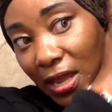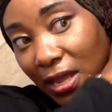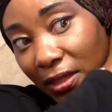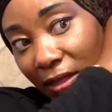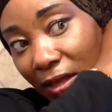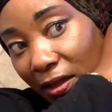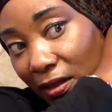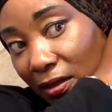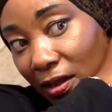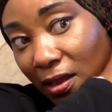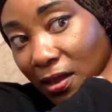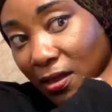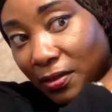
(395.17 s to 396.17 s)
and
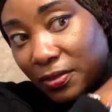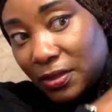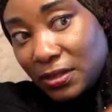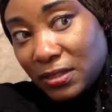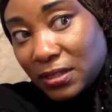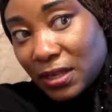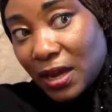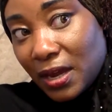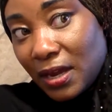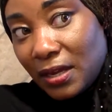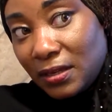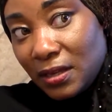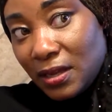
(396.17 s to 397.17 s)
then this
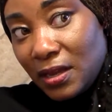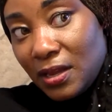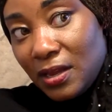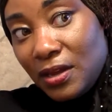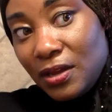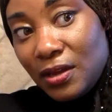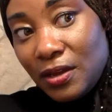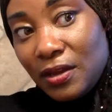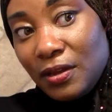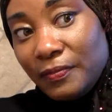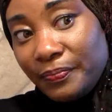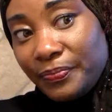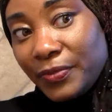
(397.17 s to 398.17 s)
side.
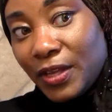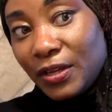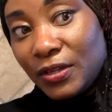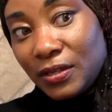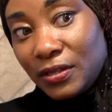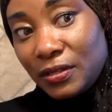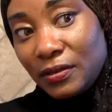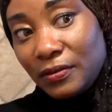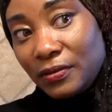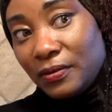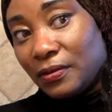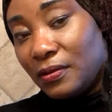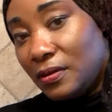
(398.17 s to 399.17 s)

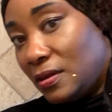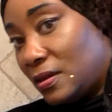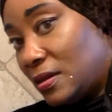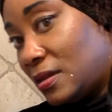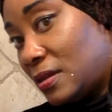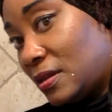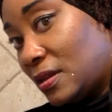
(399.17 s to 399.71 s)
So